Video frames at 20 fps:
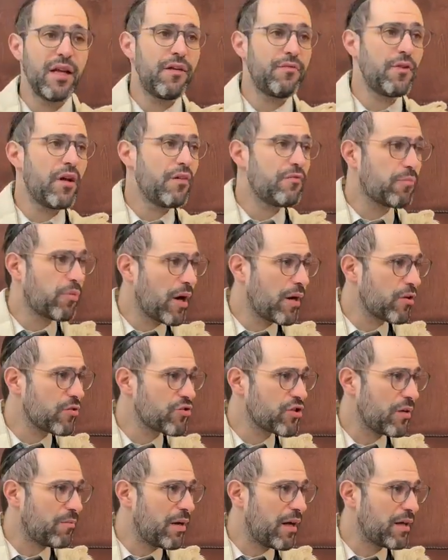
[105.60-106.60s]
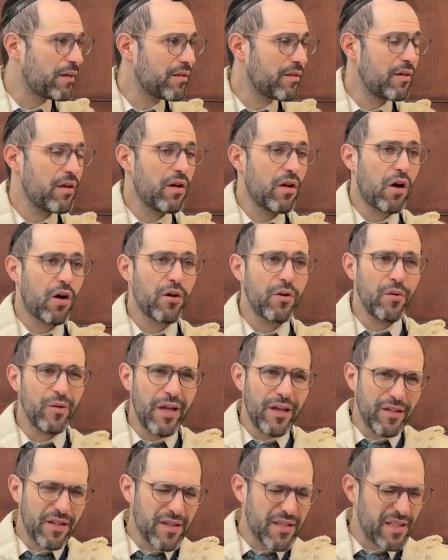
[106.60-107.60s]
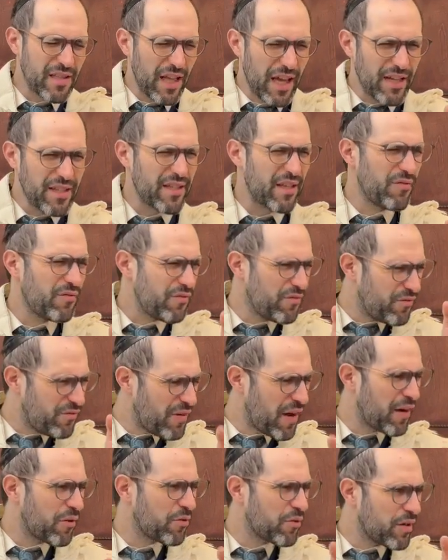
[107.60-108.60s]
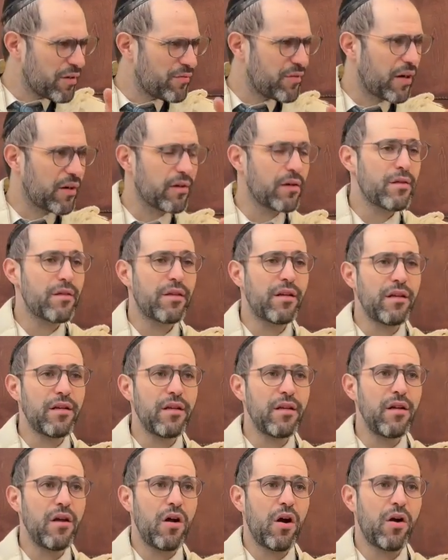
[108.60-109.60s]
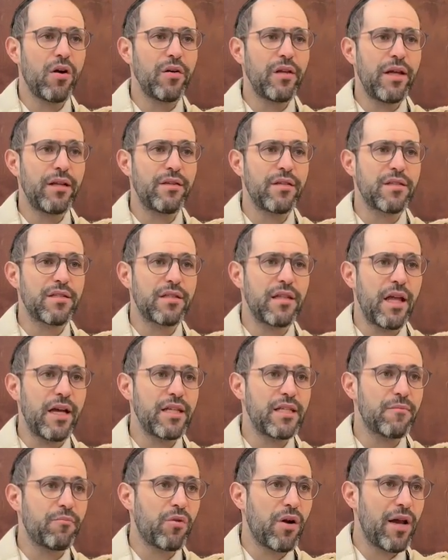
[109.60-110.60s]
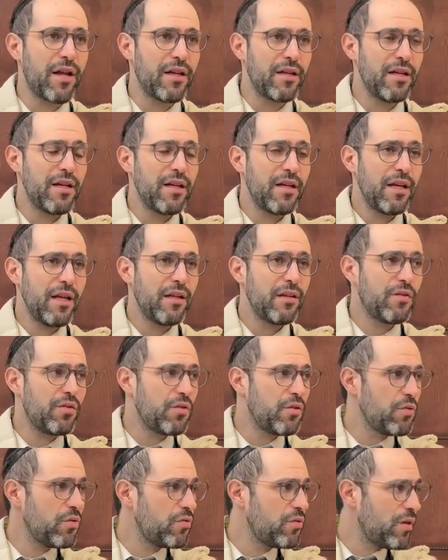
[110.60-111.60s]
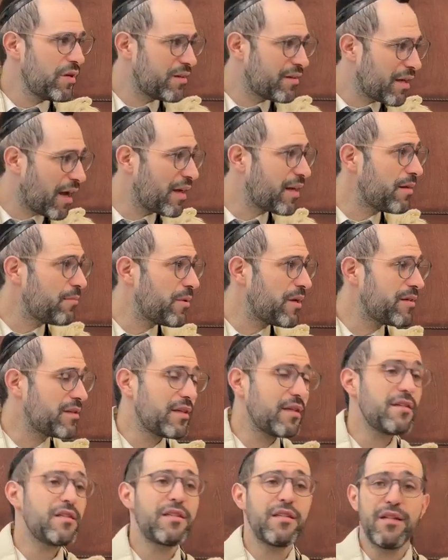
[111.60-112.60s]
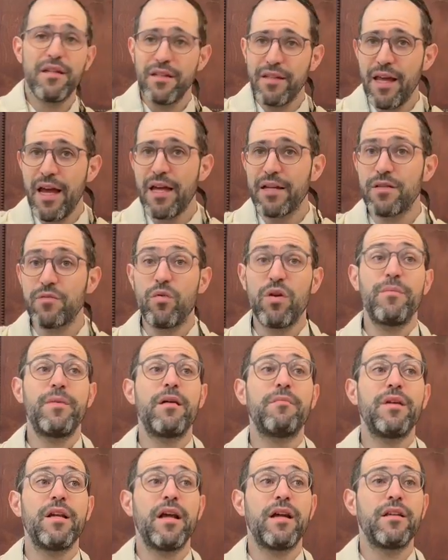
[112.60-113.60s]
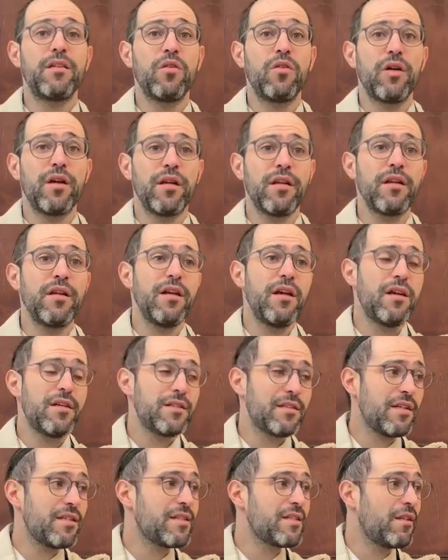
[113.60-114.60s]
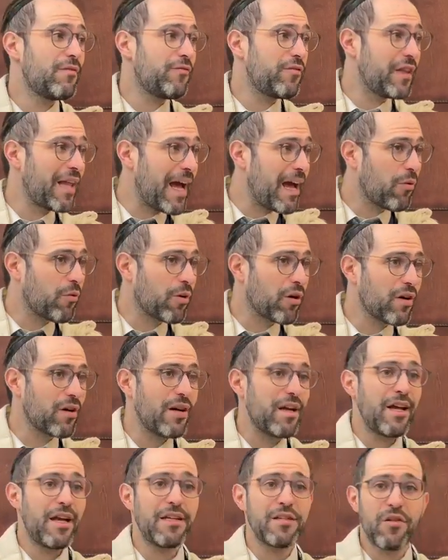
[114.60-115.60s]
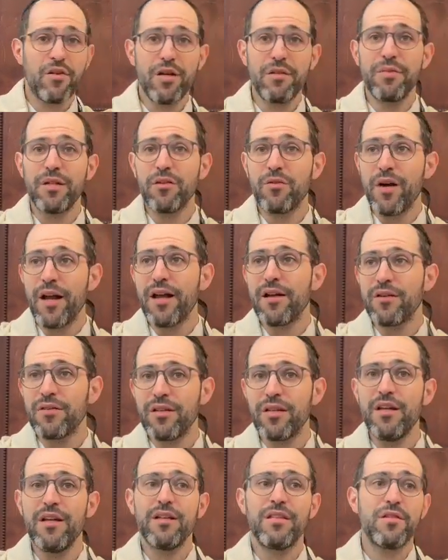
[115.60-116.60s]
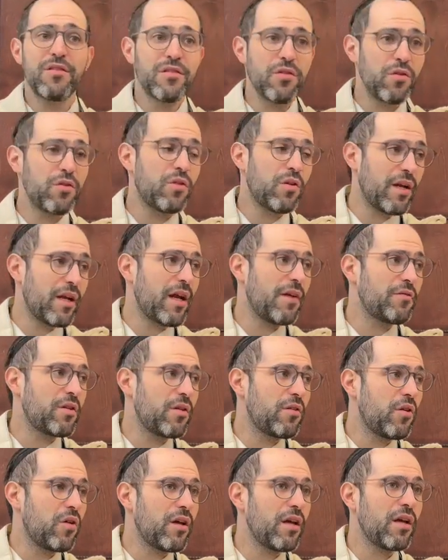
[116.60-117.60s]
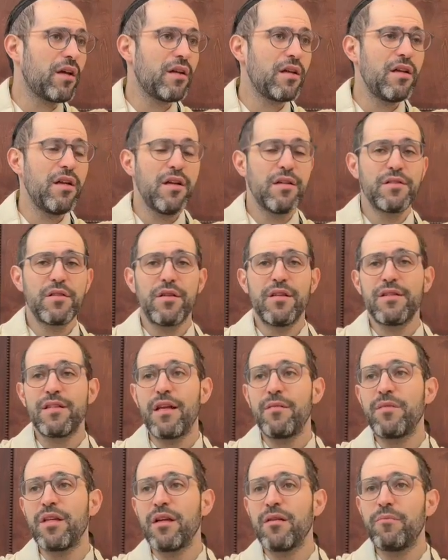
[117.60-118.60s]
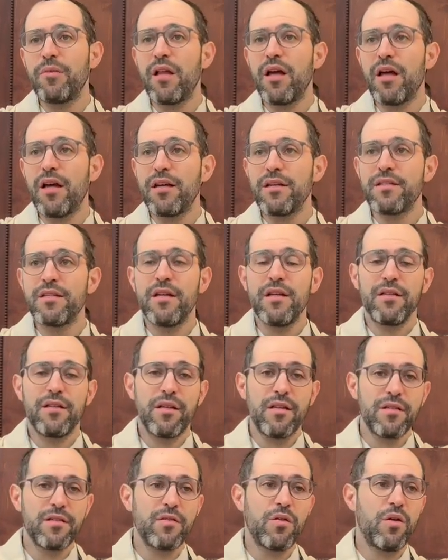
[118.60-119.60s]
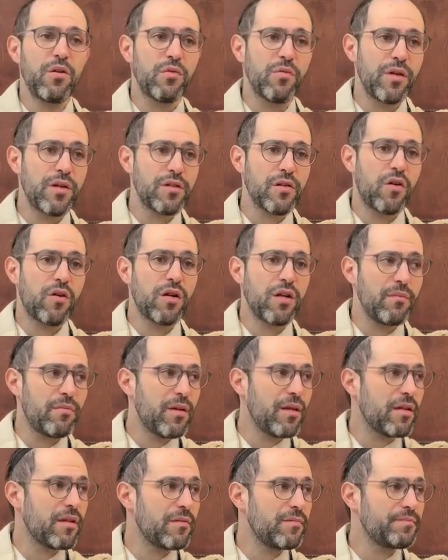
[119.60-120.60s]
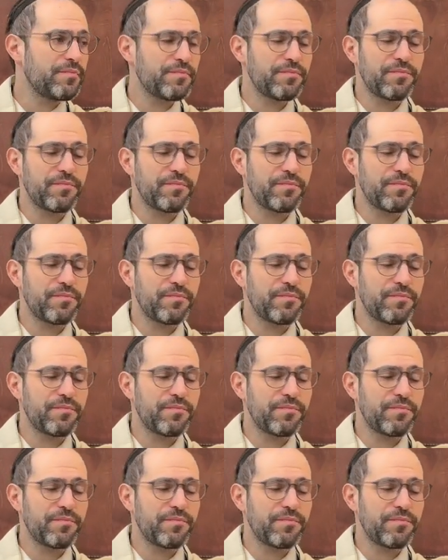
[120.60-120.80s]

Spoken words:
If you have bread on Shabbat, are you allowed to slice it very, very thin? Are you allowed to slice bread into tiny pieces? Yes. What about melechet tochen? Since the flour has already been ground, there's no tochen after tochen, so the same thing applies to the salt when it's already been